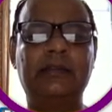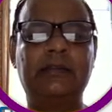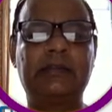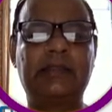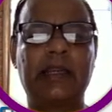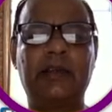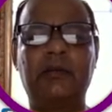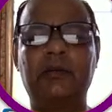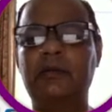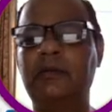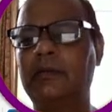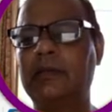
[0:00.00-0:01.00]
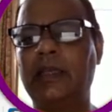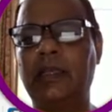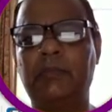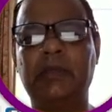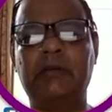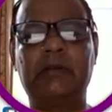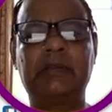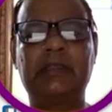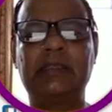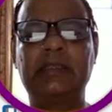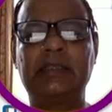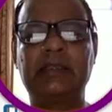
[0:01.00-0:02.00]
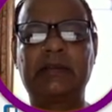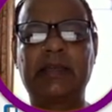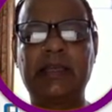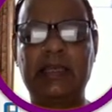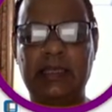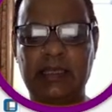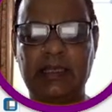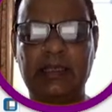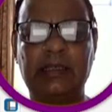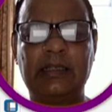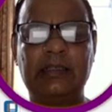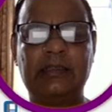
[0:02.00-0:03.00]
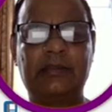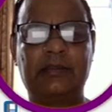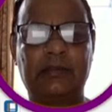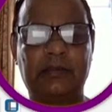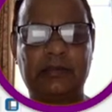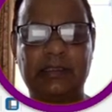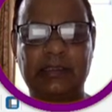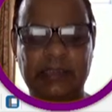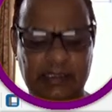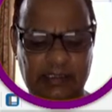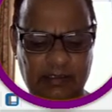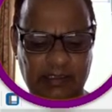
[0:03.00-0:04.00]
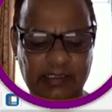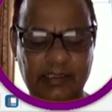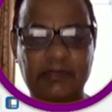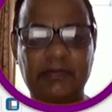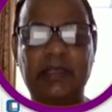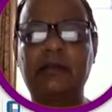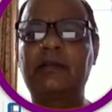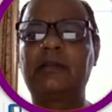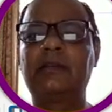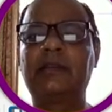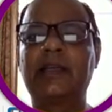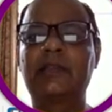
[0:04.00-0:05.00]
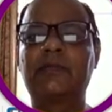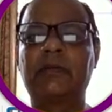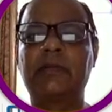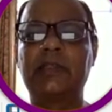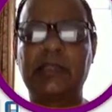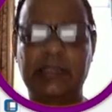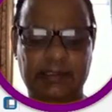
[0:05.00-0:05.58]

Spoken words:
try to help you out. Okay, so that's all in this video. Thanks for watching.